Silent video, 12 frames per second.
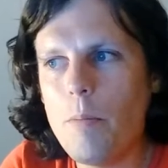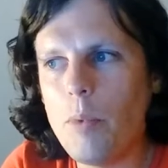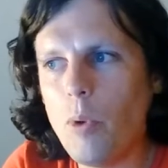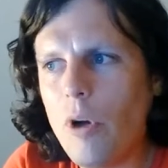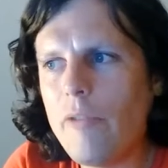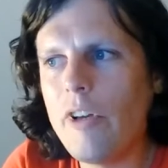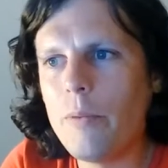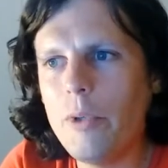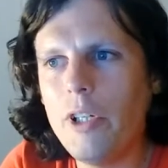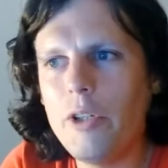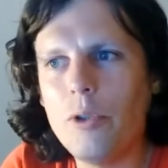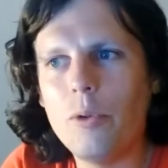But what I found
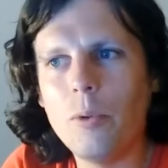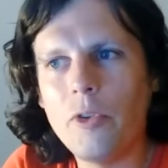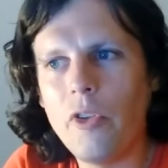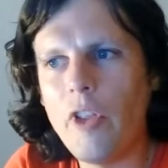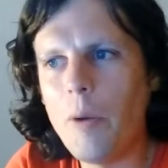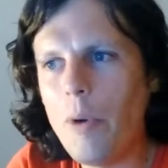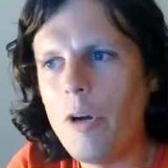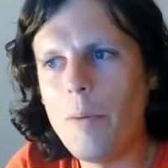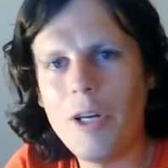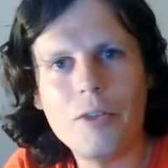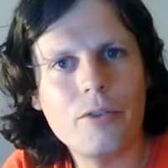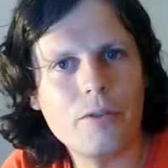really cool was that there were
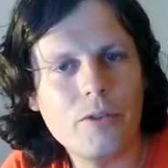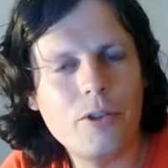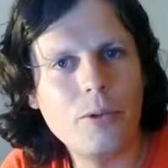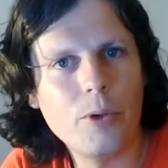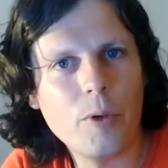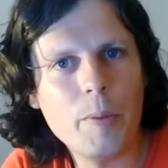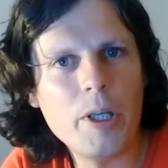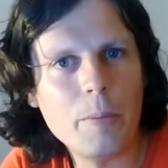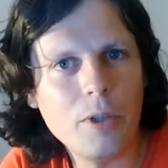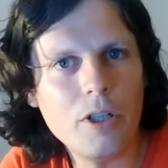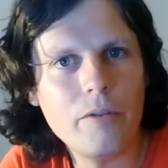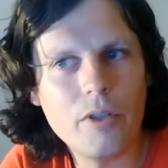about sort of two or three
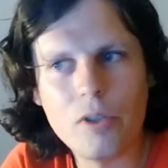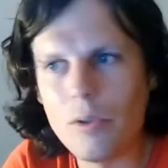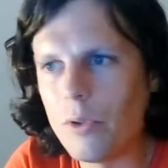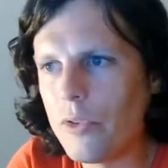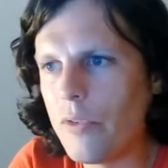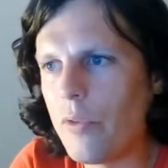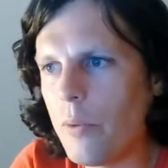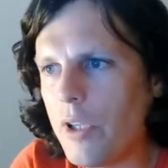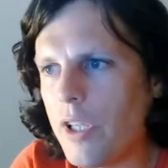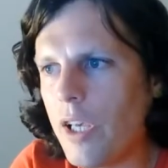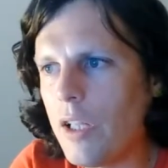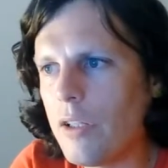people over the course of the
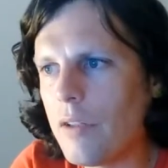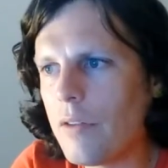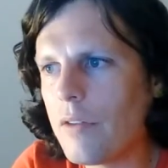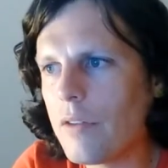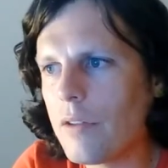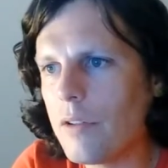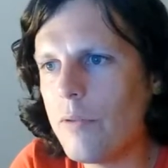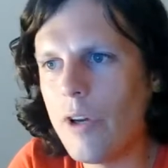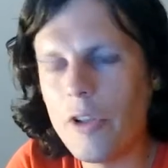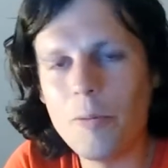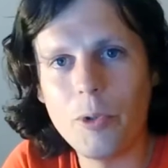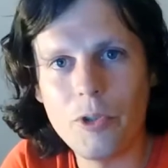weekend who
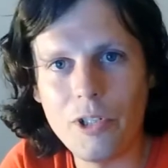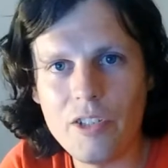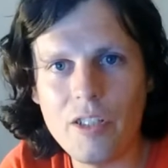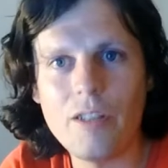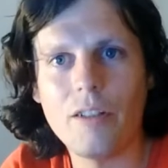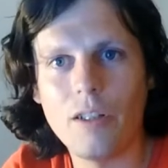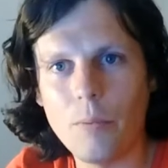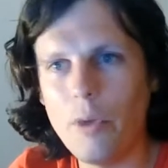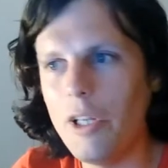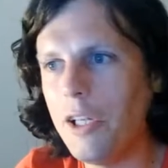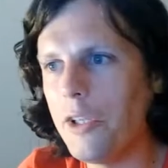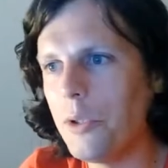found the modular synth like
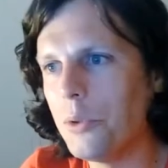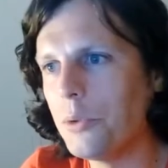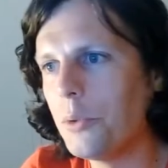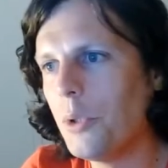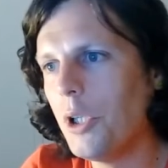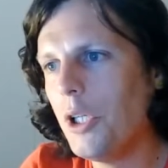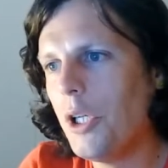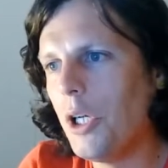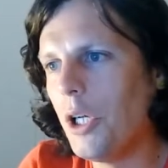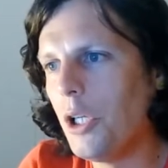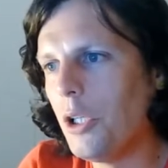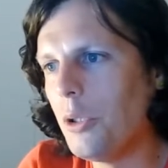really cool,
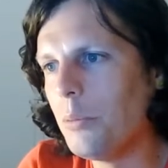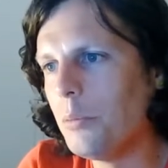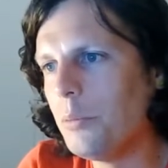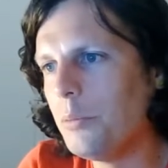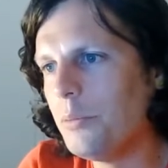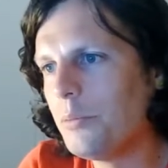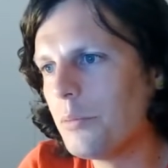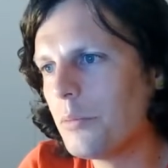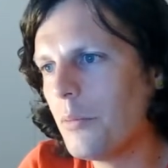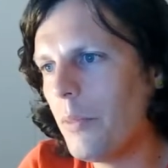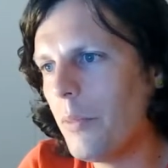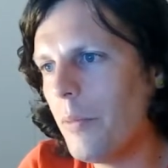um,
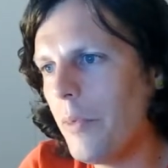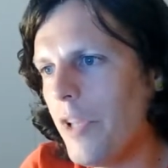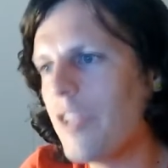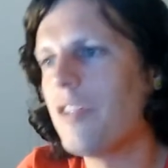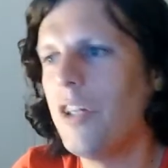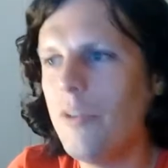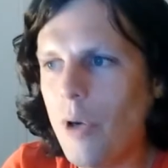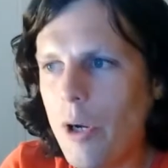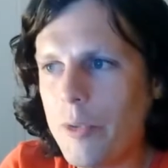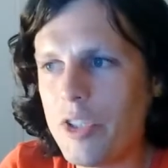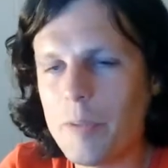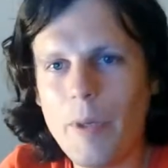and that's kind of what I
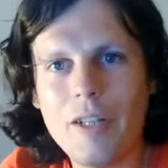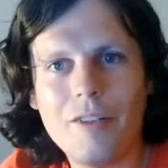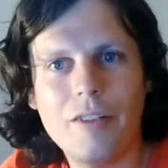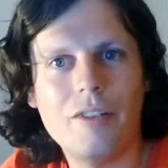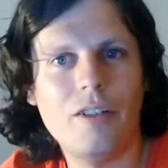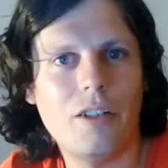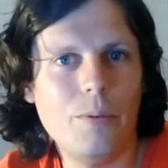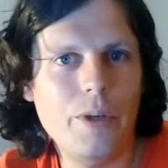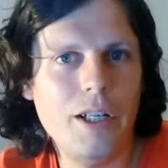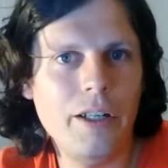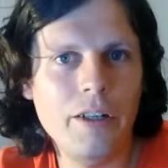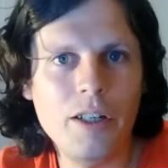was expecting. It's like a
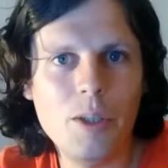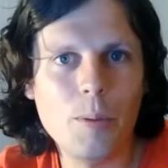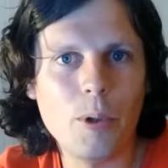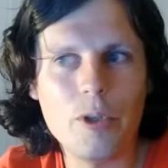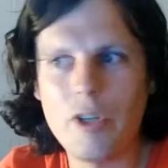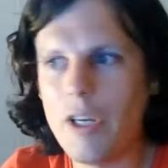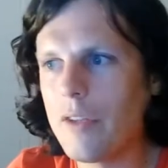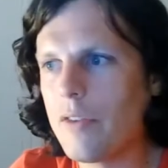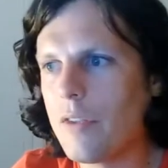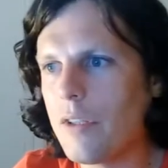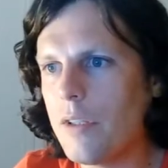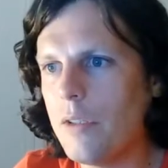really niche
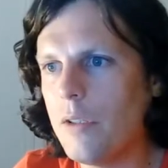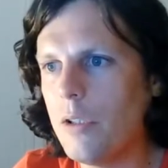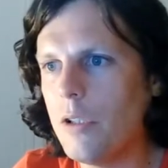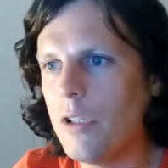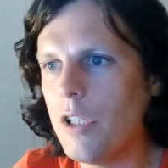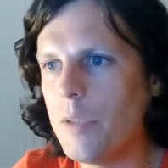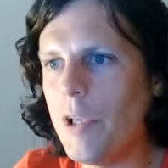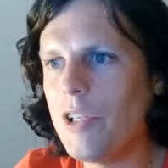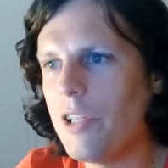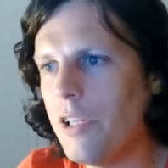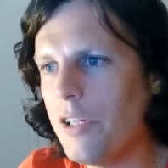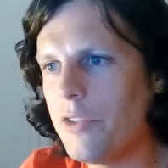project,
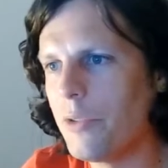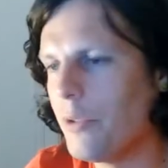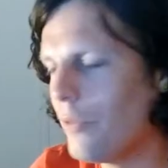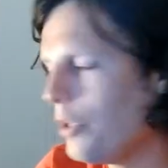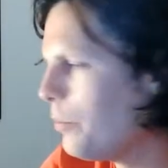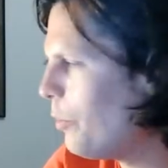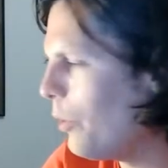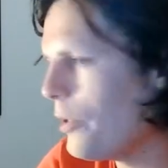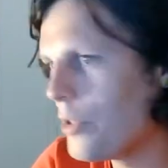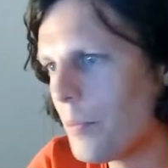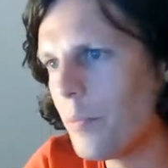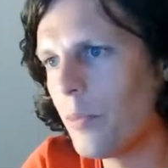especially in its sort of
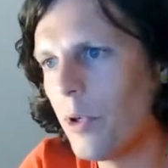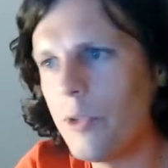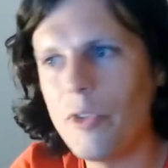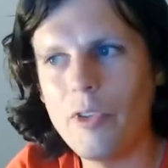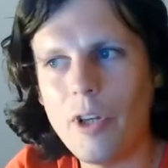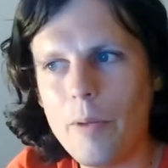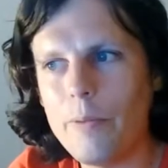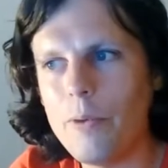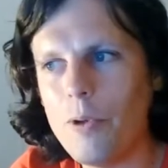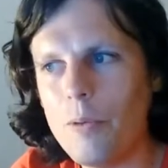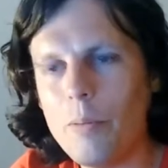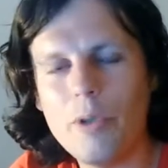unpolished prototype
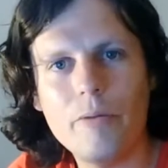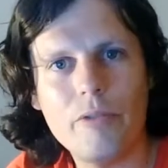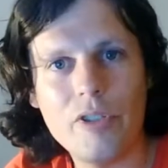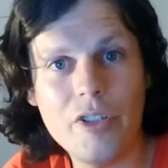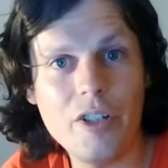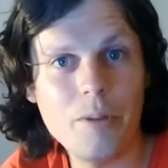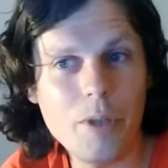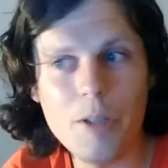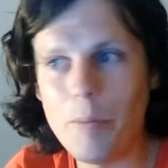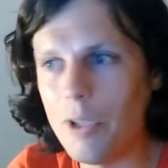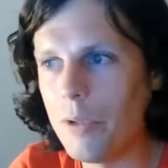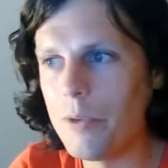form. But for certain
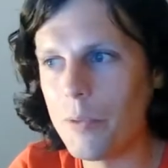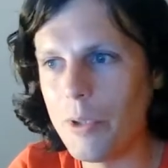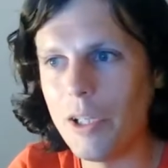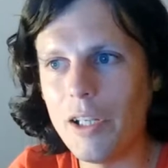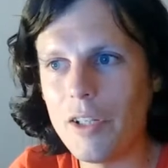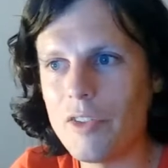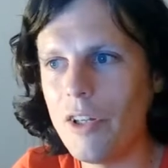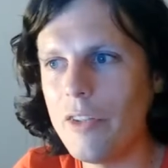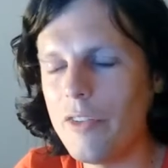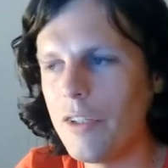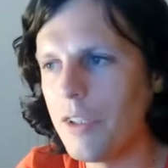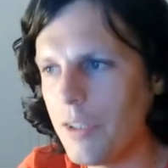people, it was
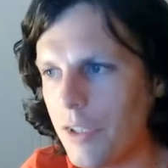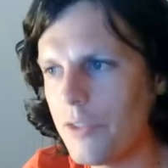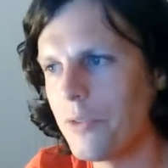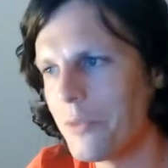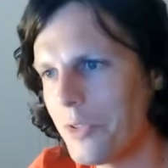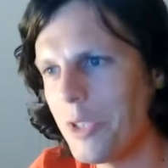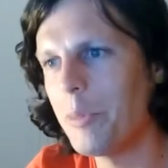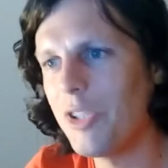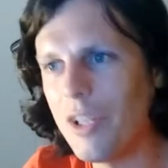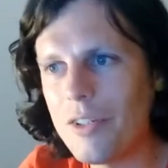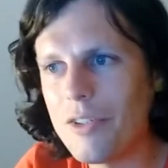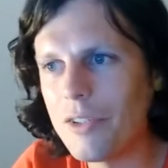exciting, and they could sort of see the
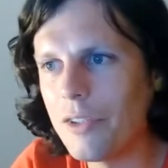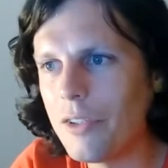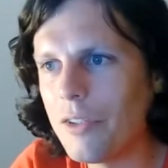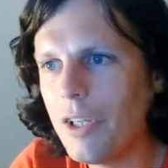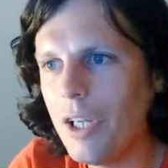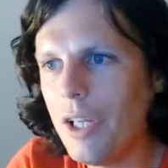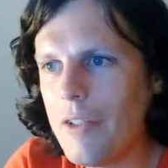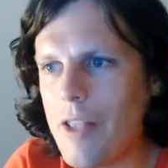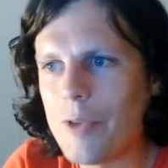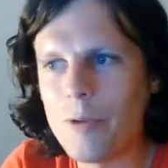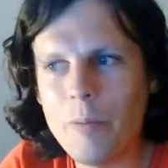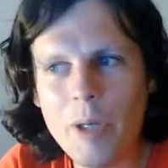potential, and
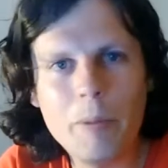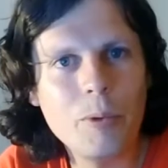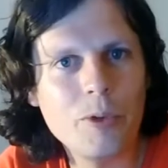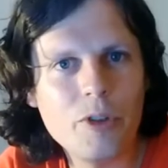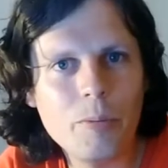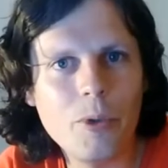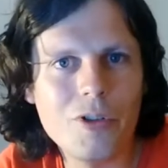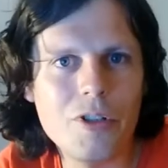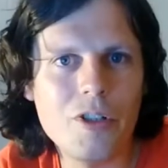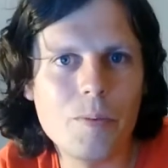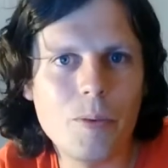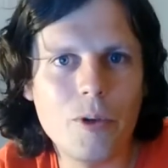that's what made me want to push
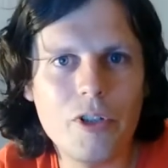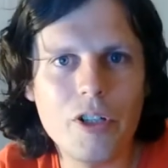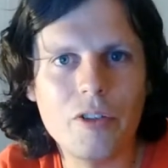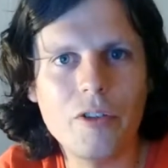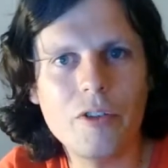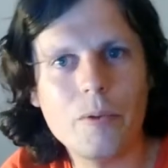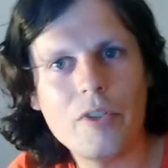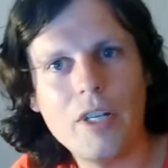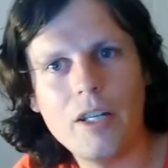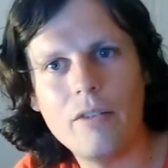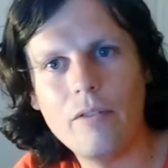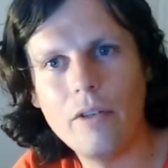this project onto a
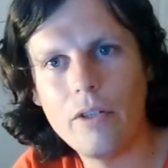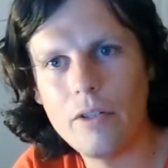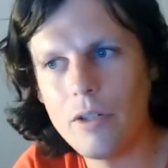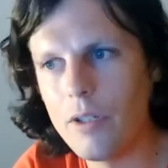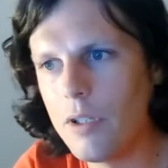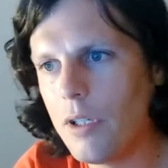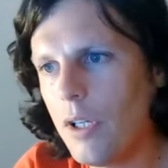second version.